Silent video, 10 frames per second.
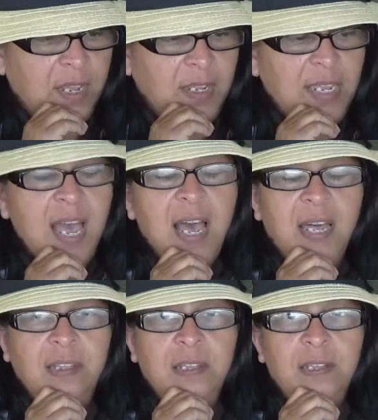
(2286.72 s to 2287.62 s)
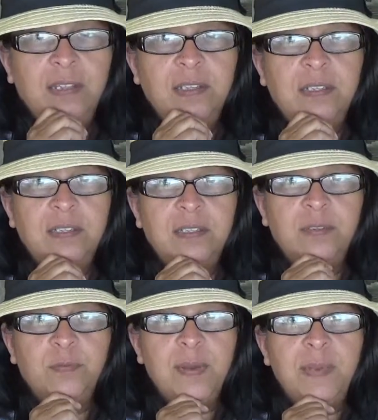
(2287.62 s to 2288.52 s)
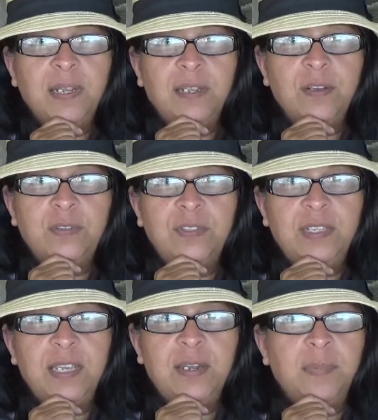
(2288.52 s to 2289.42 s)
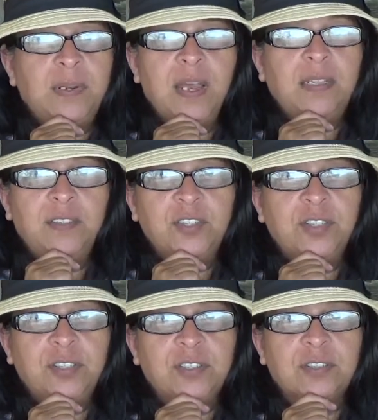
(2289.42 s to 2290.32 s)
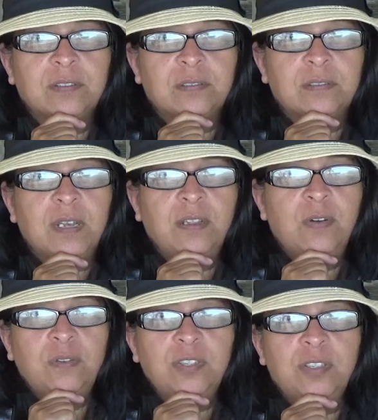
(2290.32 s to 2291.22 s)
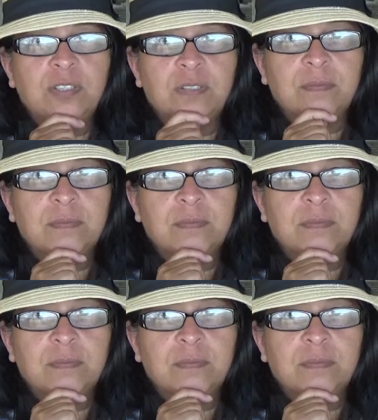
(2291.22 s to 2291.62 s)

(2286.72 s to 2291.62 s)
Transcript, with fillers: Yeah, the remnant goes to the end, but not the church, not the whole church.